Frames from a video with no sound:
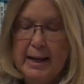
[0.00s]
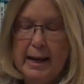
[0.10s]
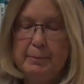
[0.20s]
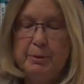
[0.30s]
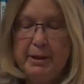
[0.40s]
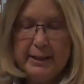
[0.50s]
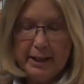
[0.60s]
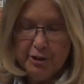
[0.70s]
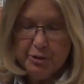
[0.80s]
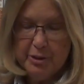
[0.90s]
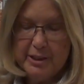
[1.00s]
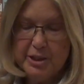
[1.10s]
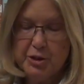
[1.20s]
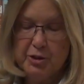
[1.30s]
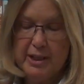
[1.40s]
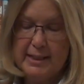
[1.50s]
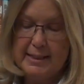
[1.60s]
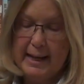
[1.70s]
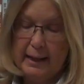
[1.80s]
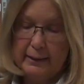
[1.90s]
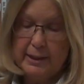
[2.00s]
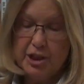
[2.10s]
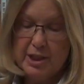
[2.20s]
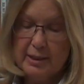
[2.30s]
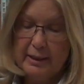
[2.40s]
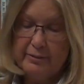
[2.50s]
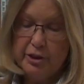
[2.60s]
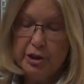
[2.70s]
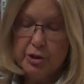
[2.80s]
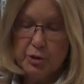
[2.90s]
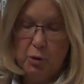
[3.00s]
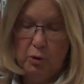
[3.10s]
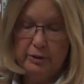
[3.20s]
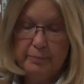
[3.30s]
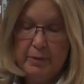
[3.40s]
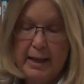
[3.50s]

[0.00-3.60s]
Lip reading: The main character in this story is Ellie. She's 11 years old.